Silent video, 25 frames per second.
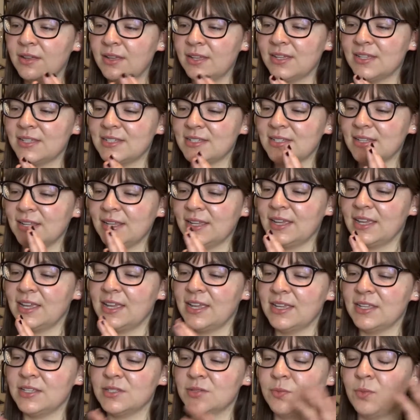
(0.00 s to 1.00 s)
is like
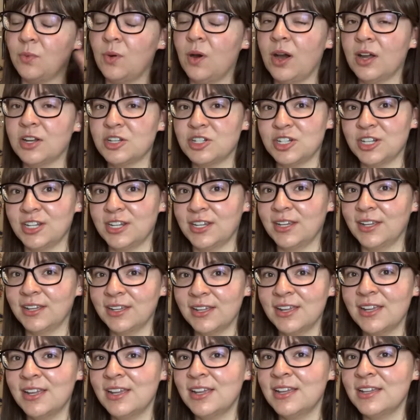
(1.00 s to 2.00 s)
he's watching
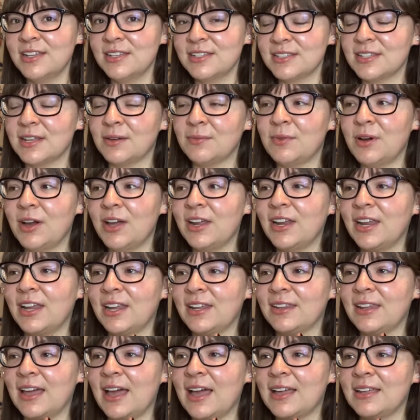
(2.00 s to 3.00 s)
someone,
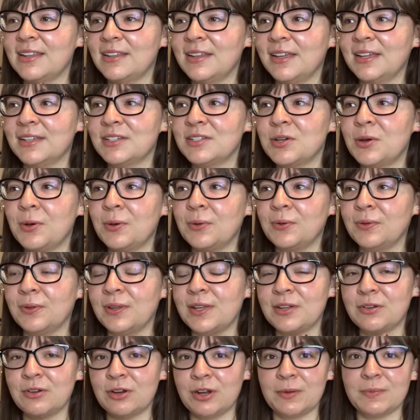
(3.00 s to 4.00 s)
and that like totally
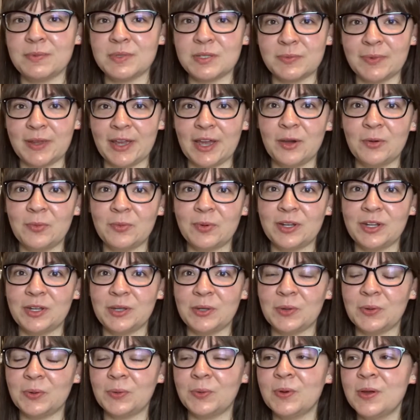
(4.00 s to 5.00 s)
creeps me out when
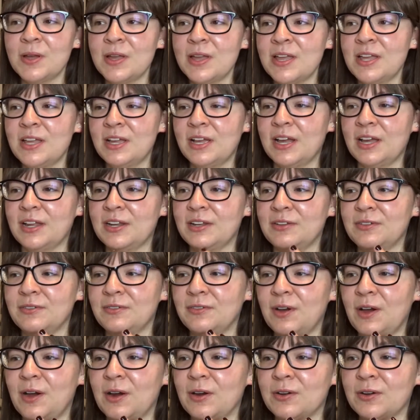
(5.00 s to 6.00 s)
you kind of
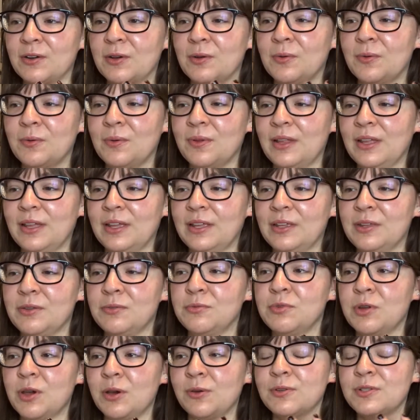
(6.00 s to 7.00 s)
aren't like, you
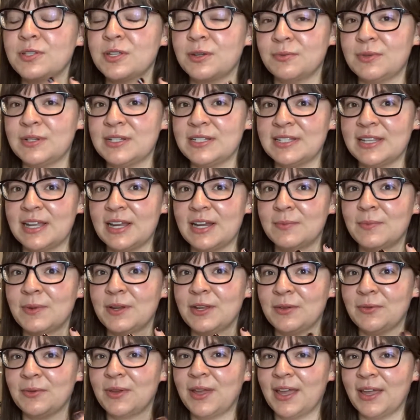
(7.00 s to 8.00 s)
know, someone's there but
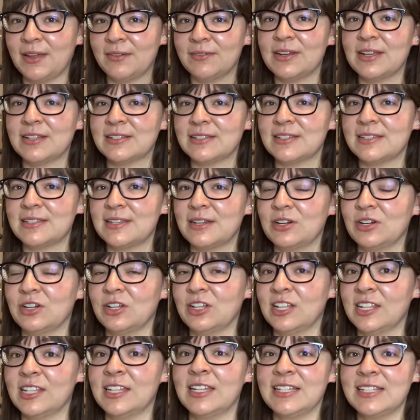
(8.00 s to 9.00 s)
you can't
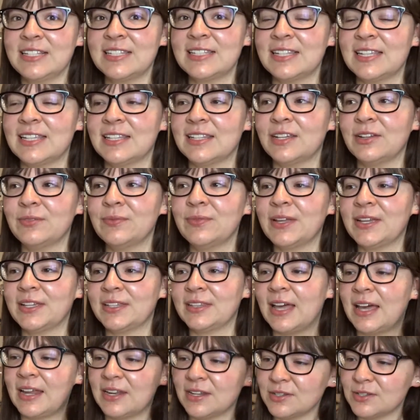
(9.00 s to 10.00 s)
necessarily like see them. Like,
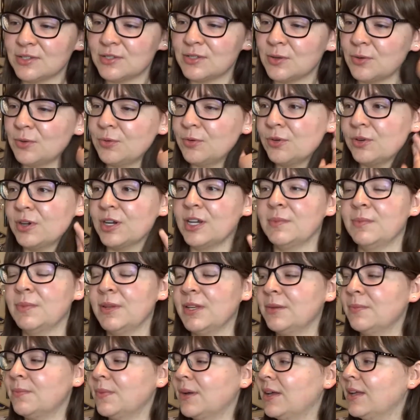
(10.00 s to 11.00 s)
that is so
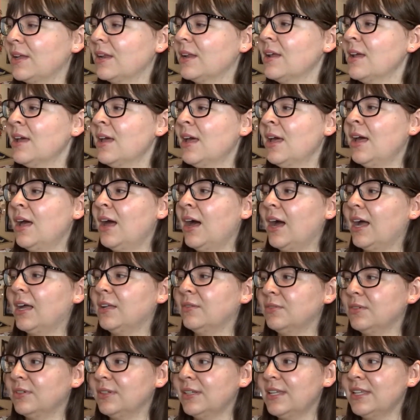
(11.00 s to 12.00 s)
creepy. But I
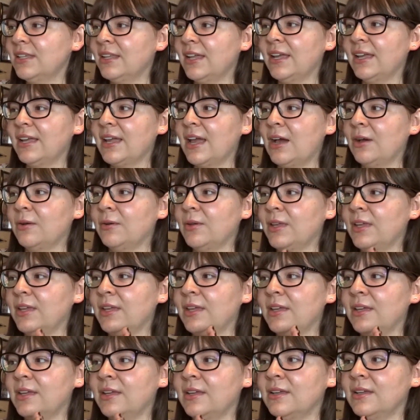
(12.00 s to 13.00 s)
really like how
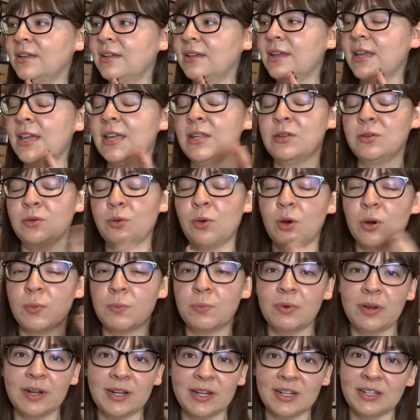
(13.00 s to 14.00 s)
he
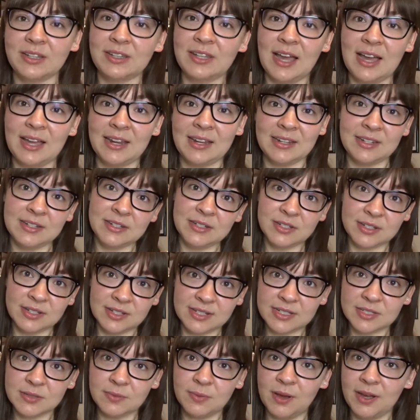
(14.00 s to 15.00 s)
incorporated that into
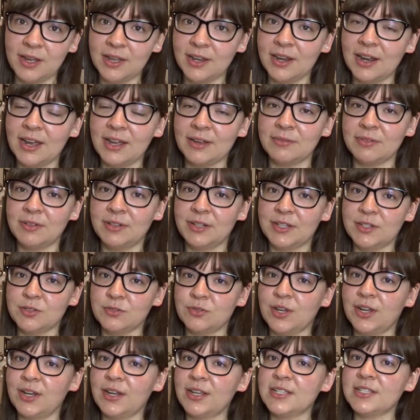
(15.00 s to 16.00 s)
this one. I really
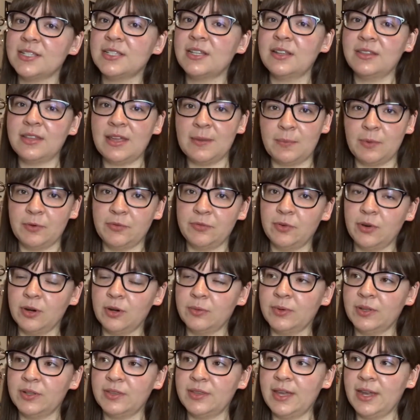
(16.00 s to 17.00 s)
enjoyed it. He's done that before
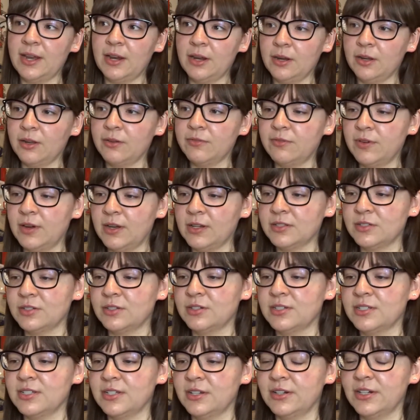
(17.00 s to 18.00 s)
with the Erica
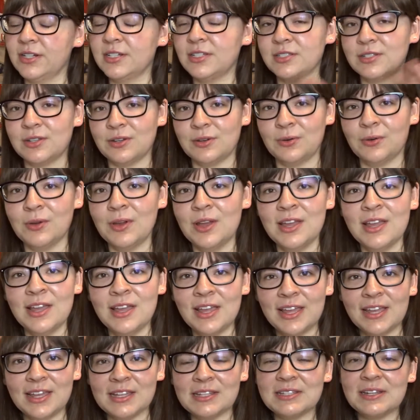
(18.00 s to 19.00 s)
Foster series, so
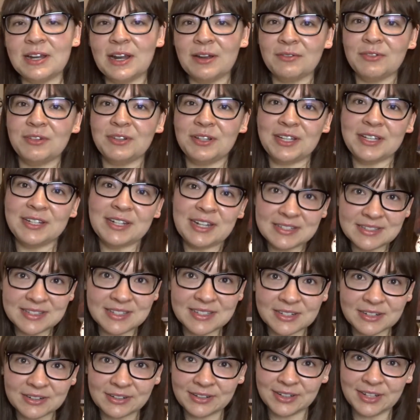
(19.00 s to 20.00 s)
it's not really
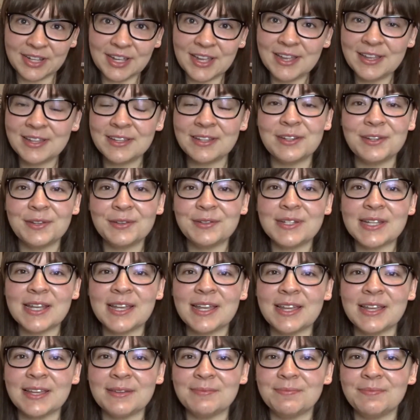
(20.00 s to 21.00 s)
necessarily new to
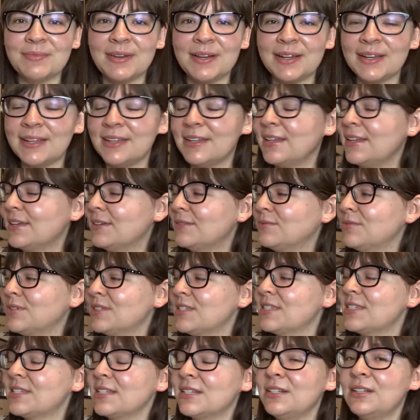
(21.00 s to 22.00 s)
him, but it
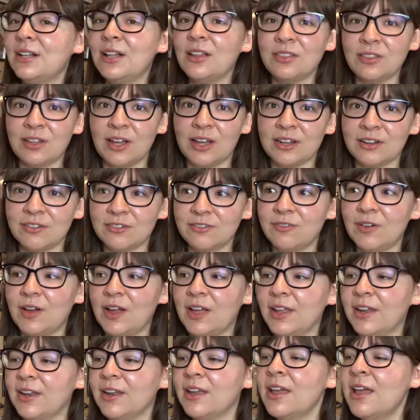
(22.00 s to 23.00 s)
was still a lot of
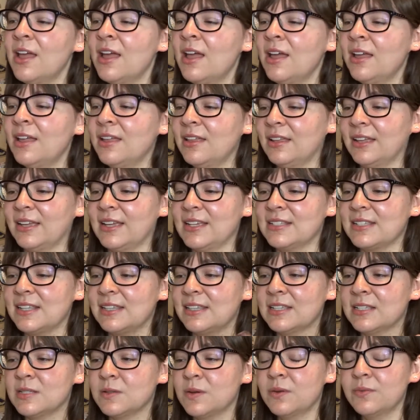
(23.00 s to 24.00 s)
fun. Like I said,
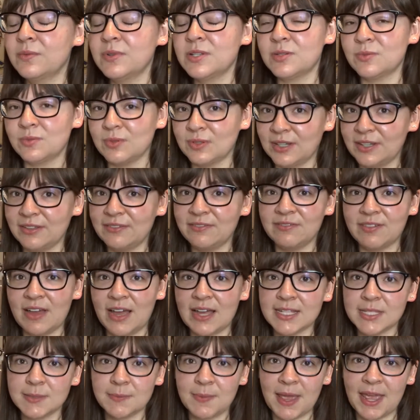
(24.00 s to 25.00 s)
this one was really
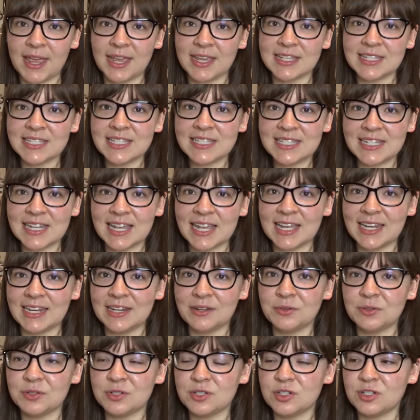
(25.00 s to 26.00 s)
fast paced, and
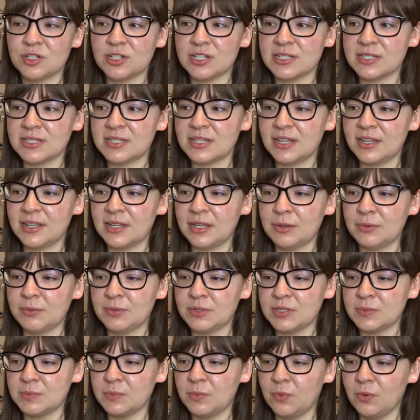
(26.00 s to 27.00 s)
it
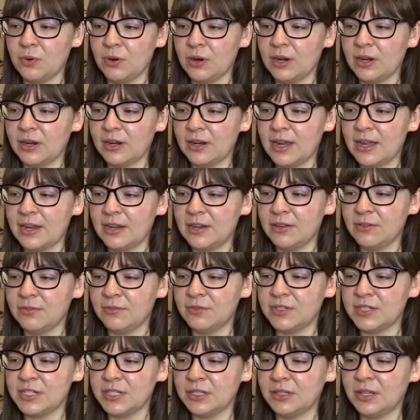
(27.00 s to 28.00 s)
was more kind
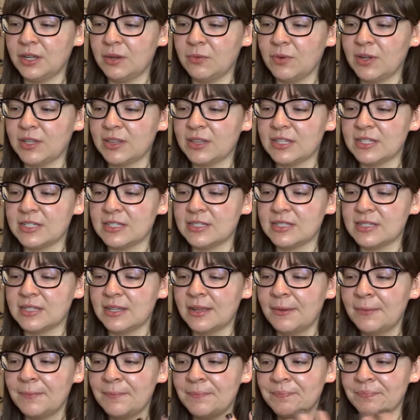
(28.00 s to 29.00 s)
of dealing with this,
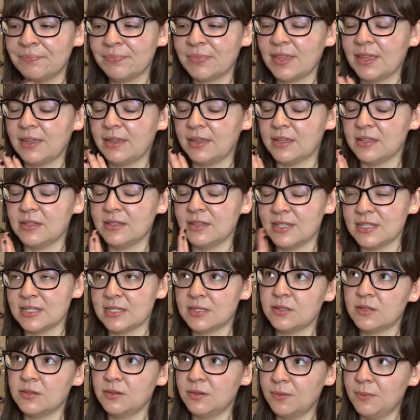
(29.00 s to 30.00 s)
like in
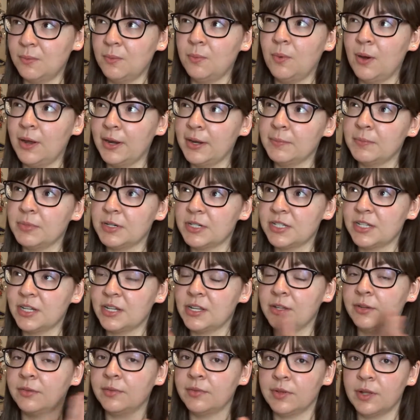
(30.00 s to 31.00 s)
this one in
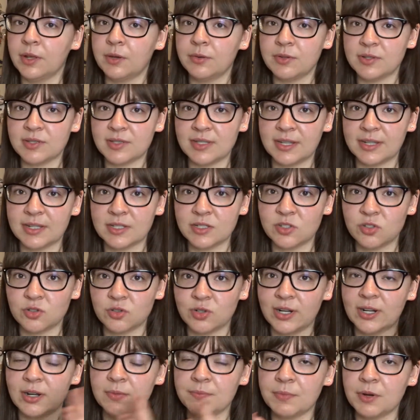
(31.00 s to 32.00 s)
particular, even though it's like a
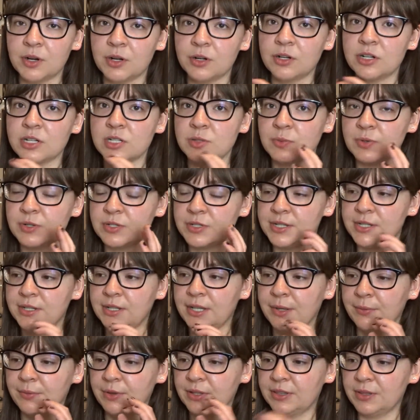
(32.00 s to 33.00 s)
string of murders, we're
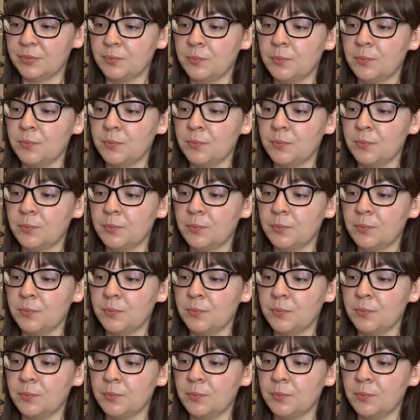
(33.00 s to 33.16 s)
dealing with the